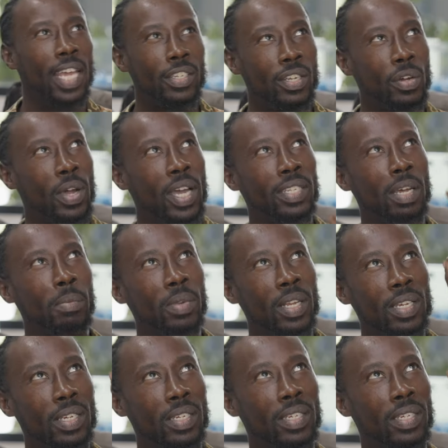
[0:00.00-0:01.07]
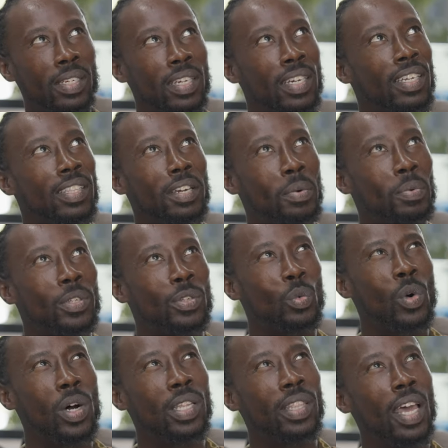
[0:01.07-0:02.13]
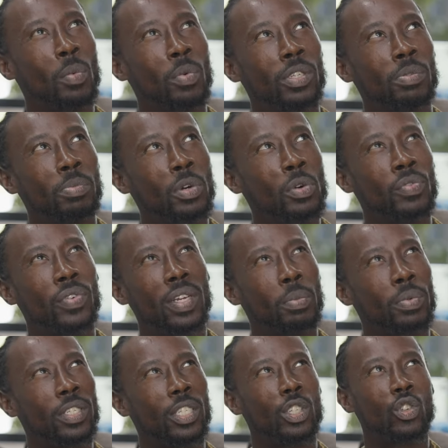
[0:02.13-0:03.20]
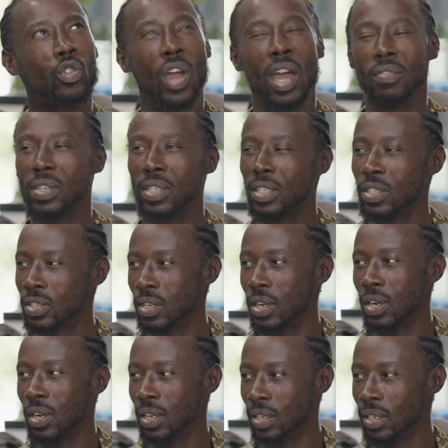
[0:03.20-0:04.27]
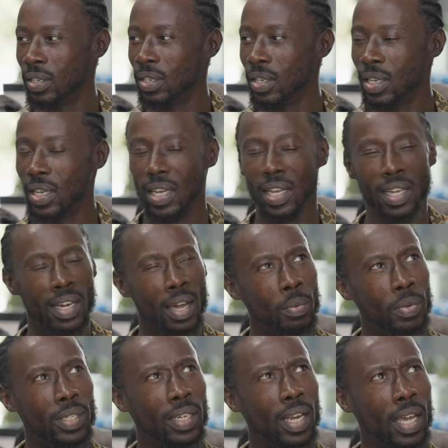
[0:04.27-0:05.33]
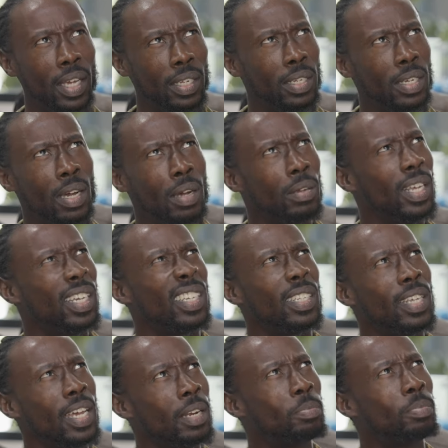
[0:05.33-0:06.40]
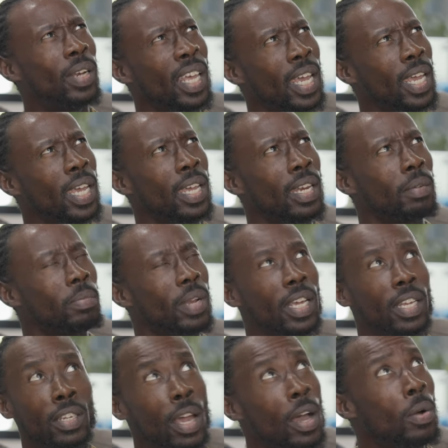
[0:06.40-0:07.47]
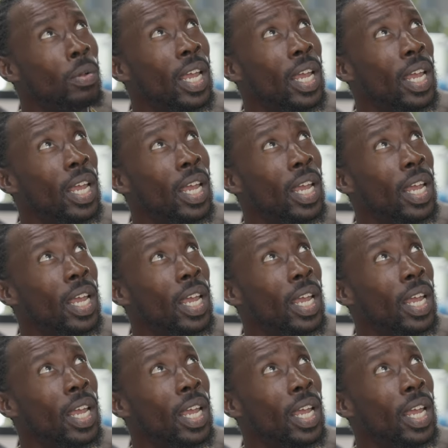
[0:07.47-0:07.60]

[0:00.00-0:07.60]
and so as I'm looking, there was one that was moving. It was a traveling star. And I was like, yo, like, is that a plane? I'm like, no,